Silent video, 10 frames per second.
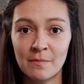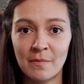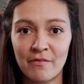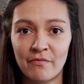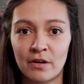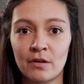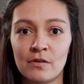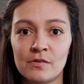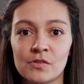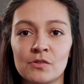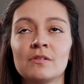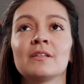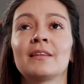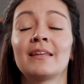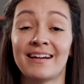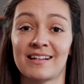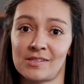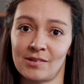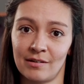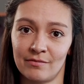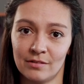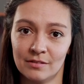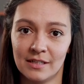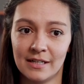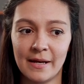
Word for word: my photos, to the next level.